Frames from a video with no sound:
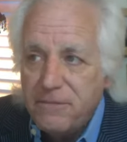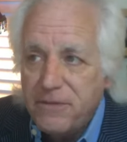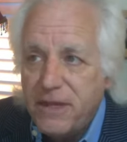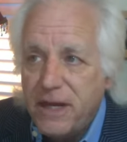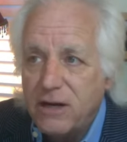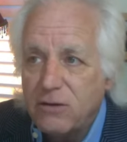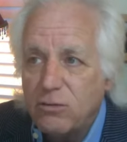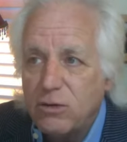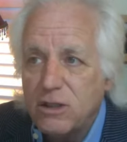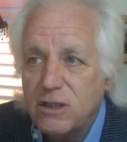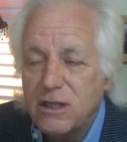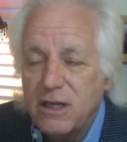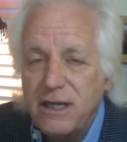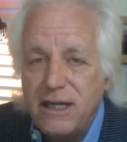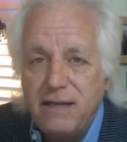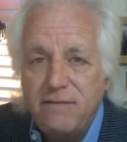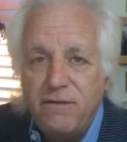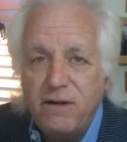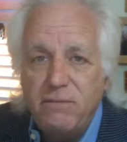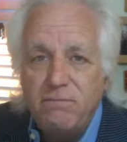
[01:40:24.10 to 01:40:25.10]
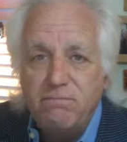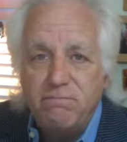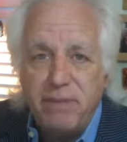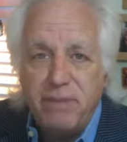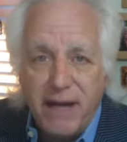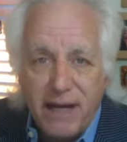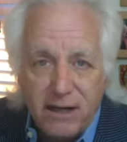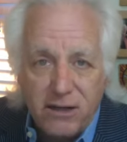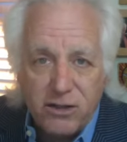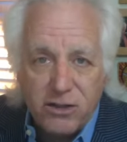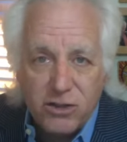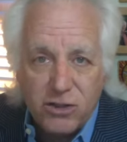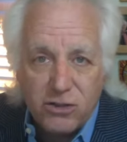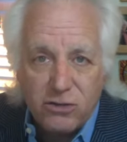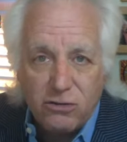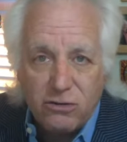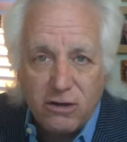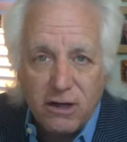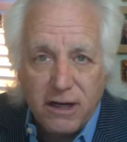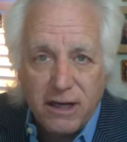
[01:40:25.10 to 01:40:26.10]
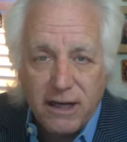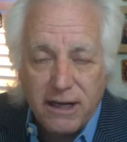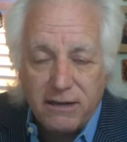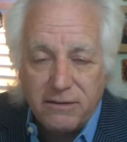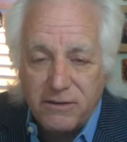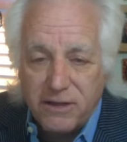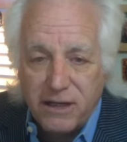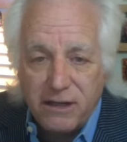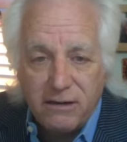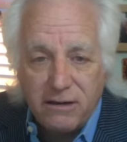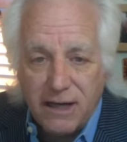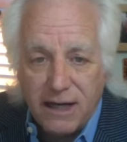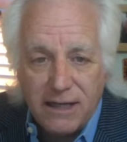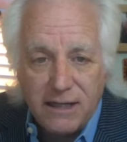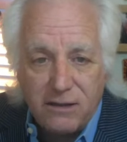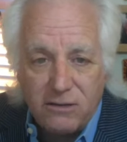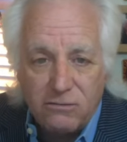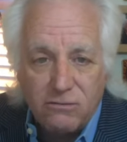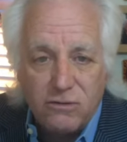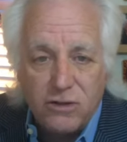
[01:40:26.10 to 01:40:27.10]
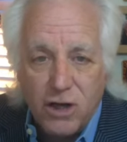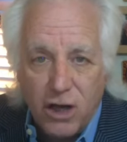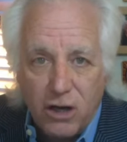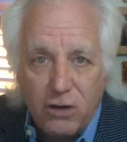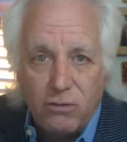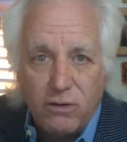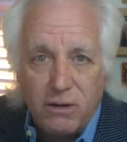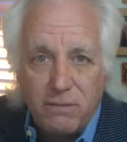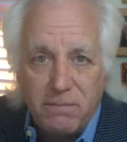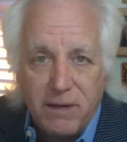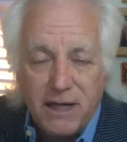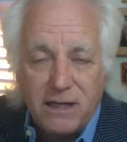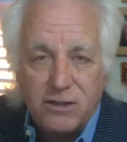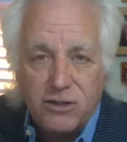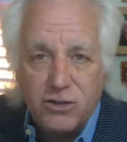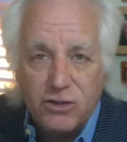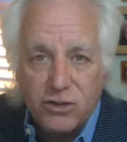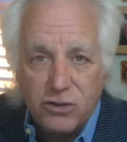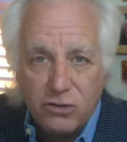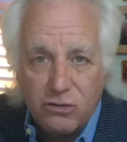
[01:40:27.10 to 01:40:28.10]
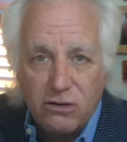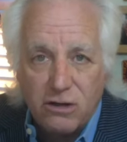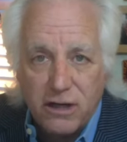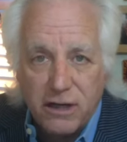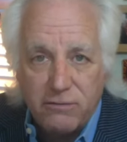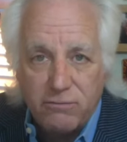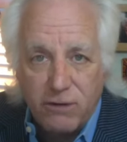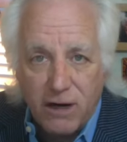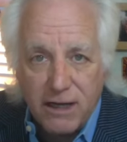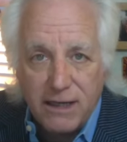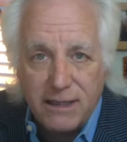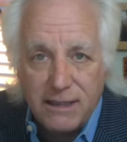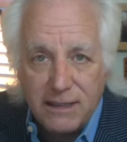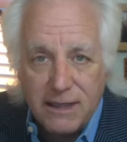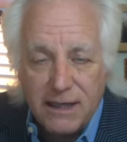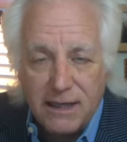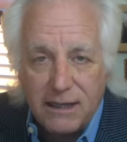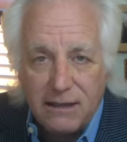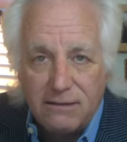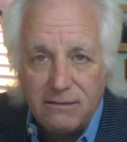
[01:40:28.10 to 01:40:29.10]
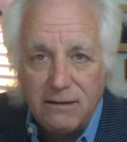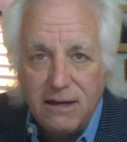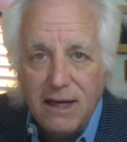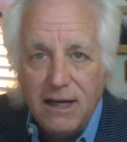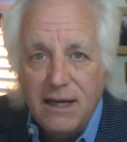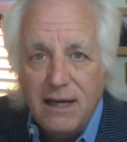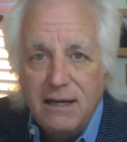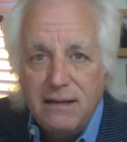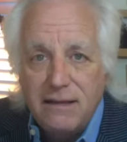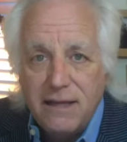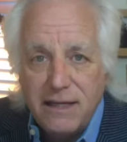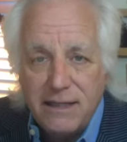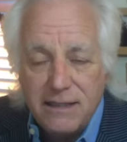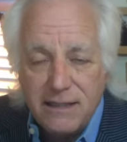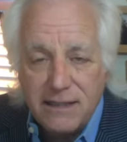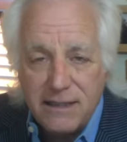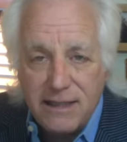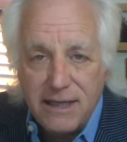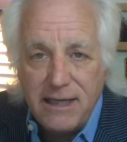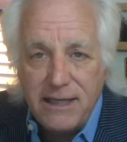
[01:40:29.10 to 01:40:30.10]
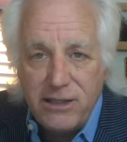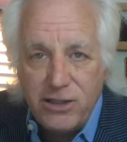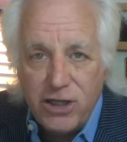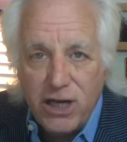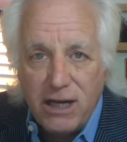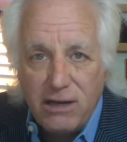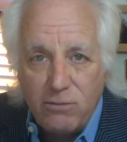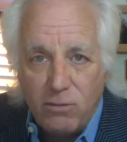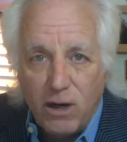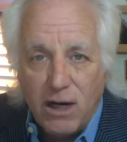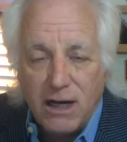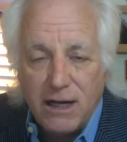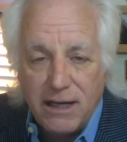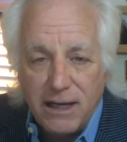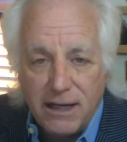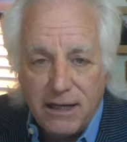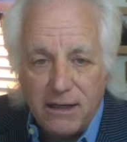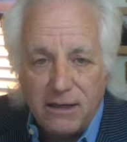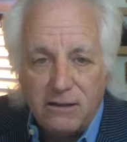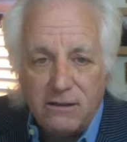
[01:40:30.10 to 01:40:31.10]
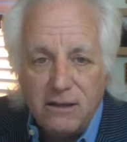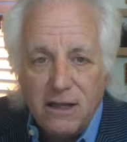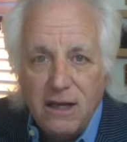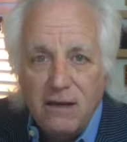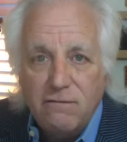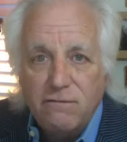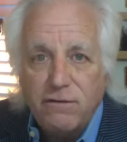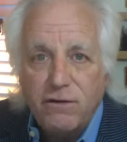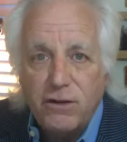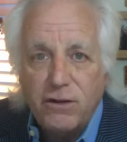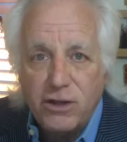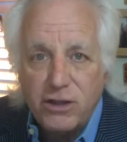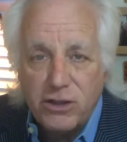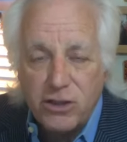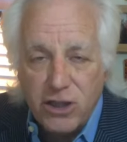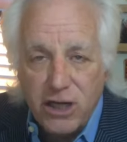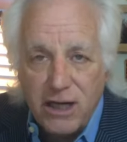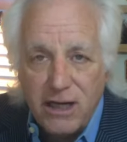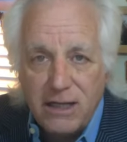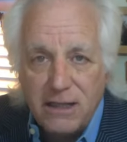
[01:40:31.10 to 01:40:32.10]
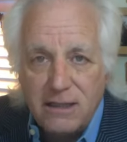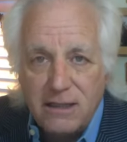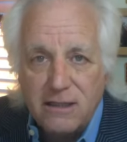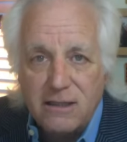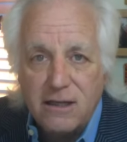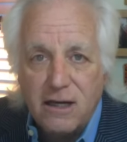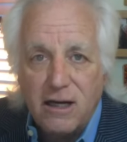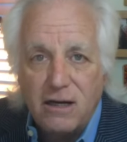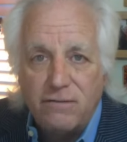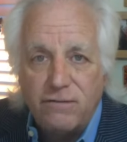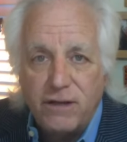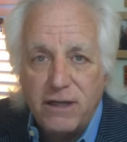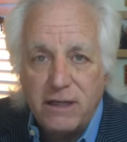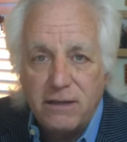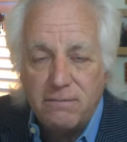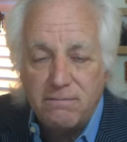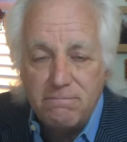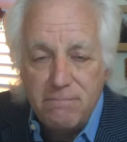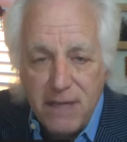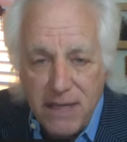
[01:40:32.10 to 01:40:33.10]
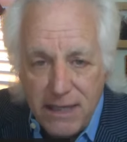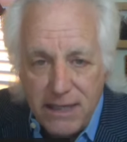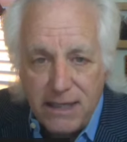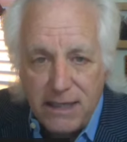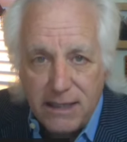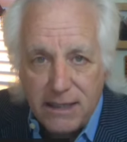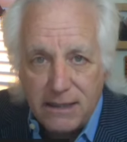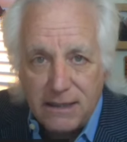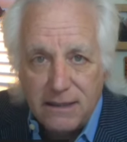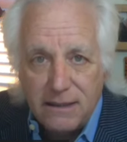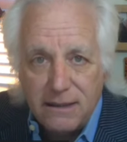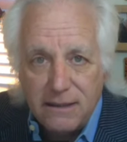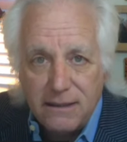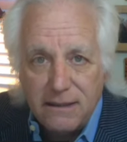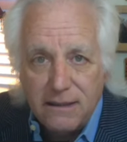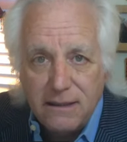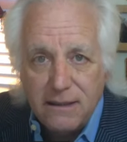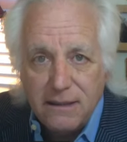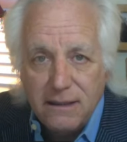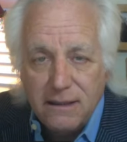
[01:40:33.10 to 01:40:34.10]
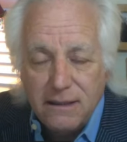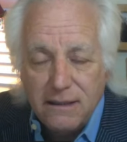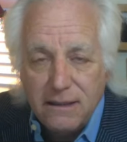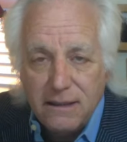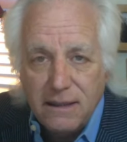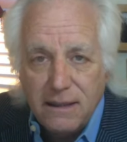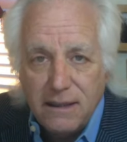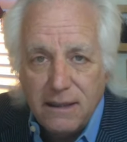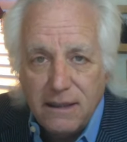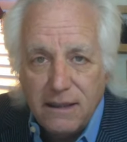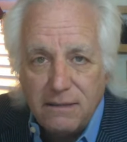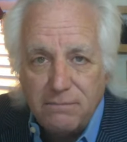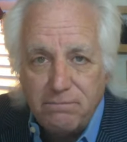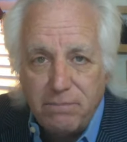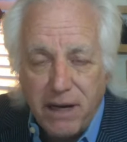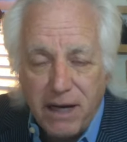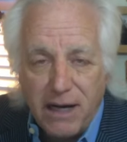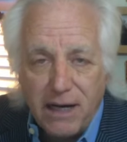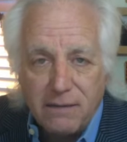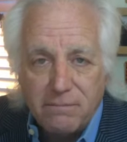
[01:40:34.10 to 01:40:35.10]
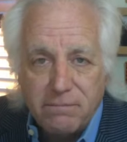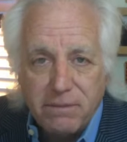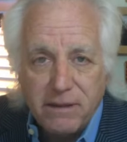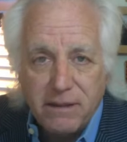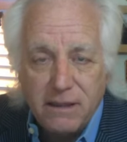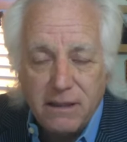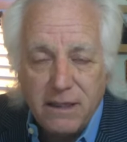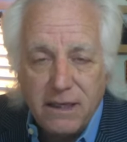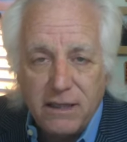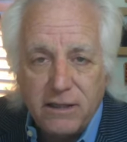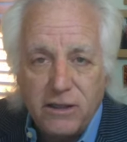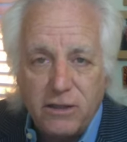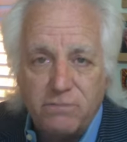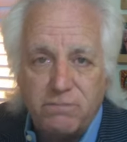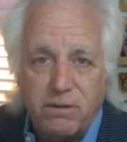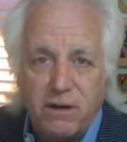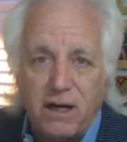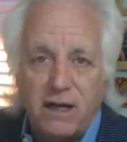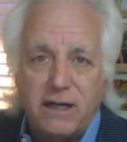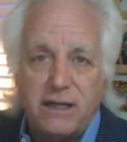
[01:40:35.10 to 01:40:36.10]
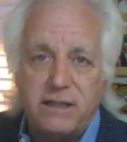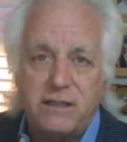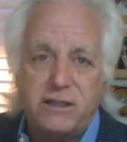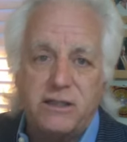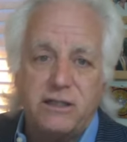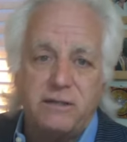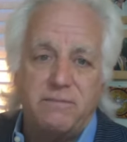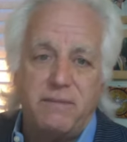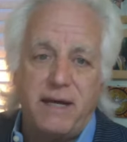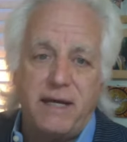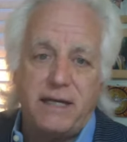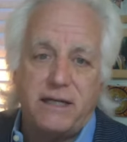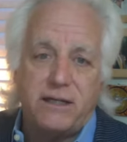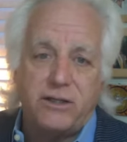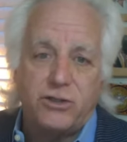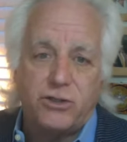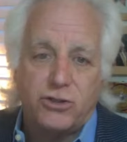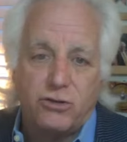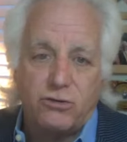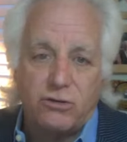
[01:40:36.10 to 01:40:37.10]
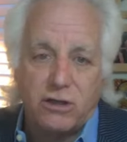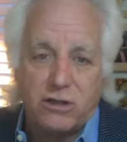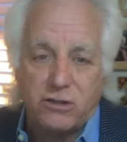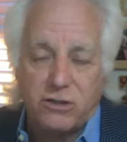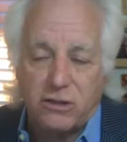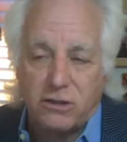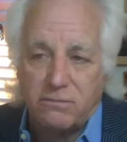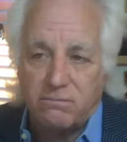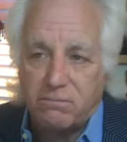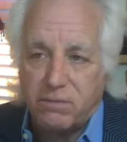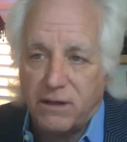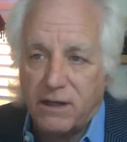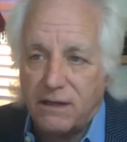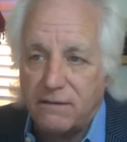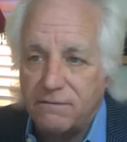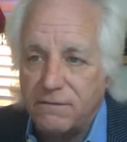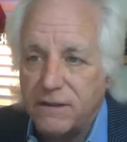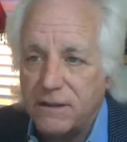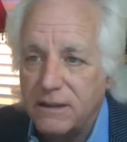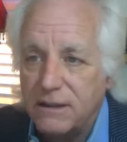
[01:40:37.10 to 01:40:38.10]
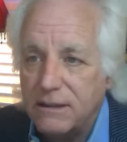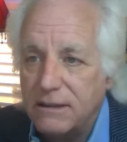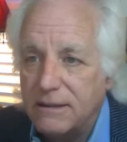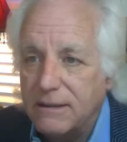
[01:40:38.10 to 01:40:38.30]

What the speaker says: there was an even better story out there, and I don't know a better story right now than ZJYL for the chance of an immediate pop in the price to make a short-term profit.